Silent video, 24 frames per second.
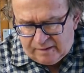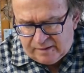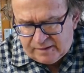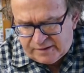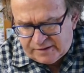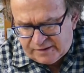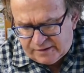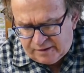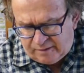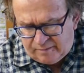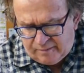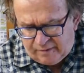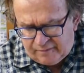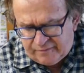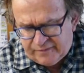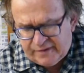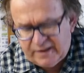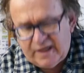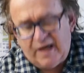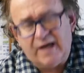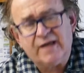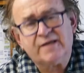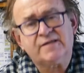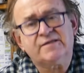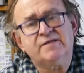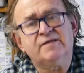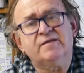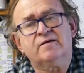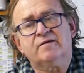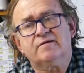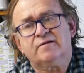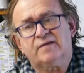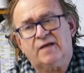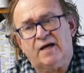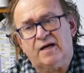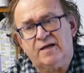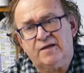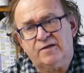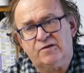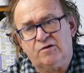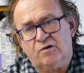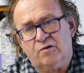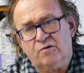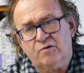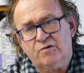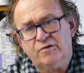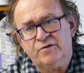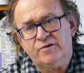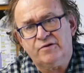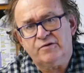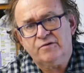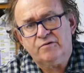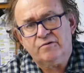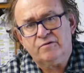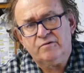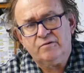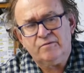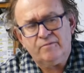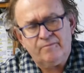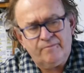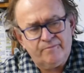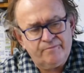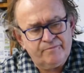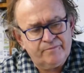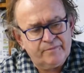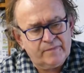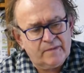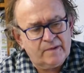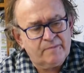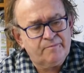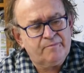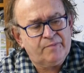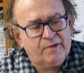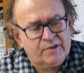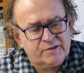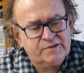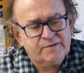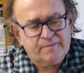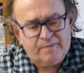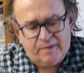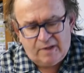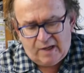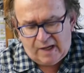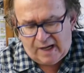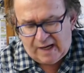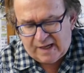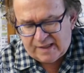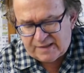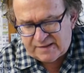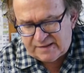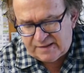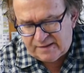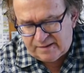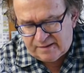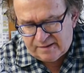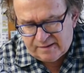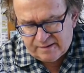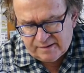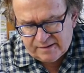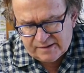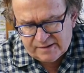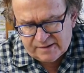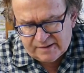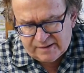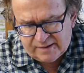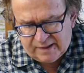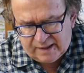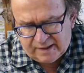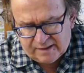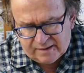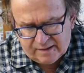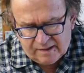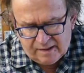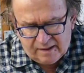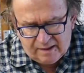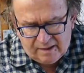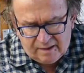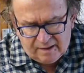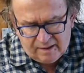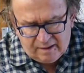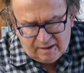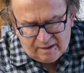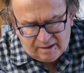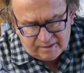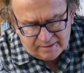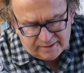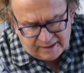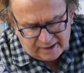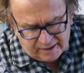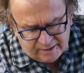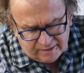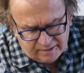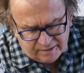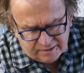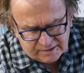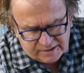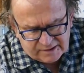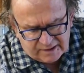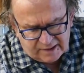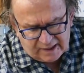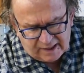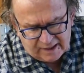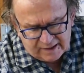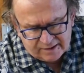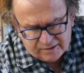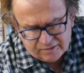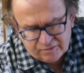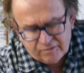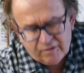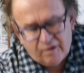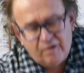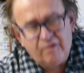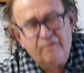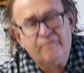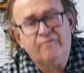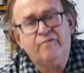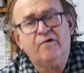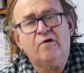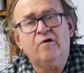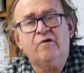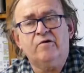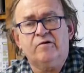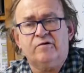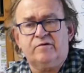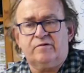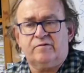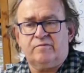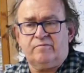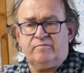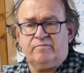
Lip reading: some of the accidents I told you, possible accidents that dyers like to avoid.